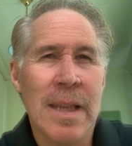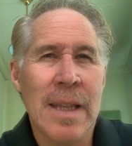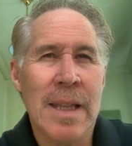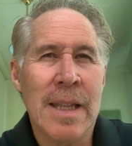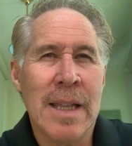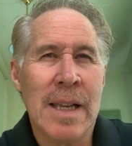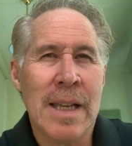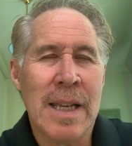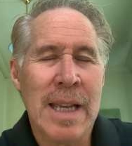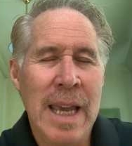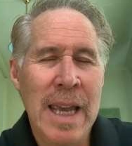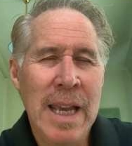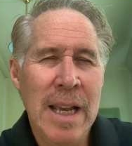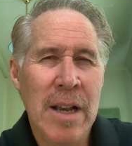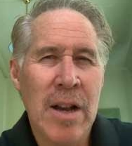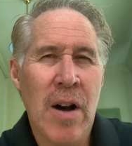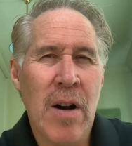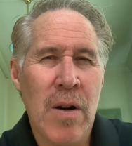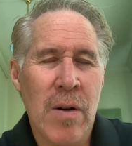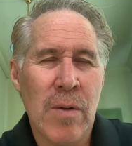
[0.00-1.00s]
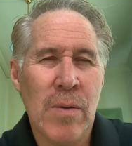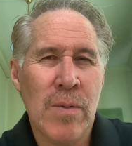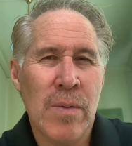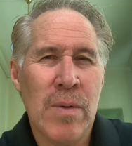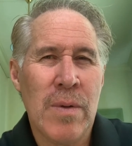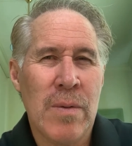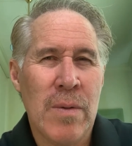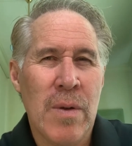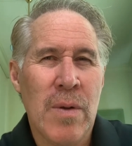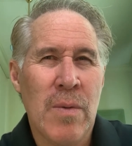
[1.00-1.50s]
The key goal
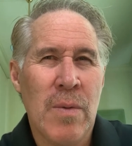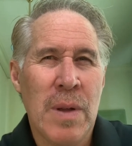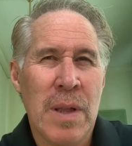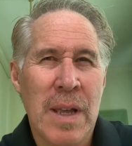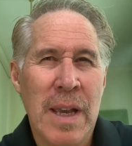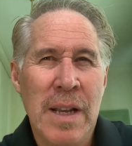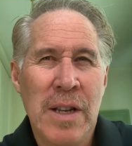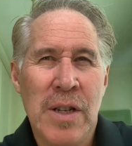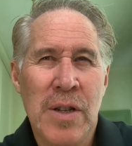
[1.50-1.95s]
with these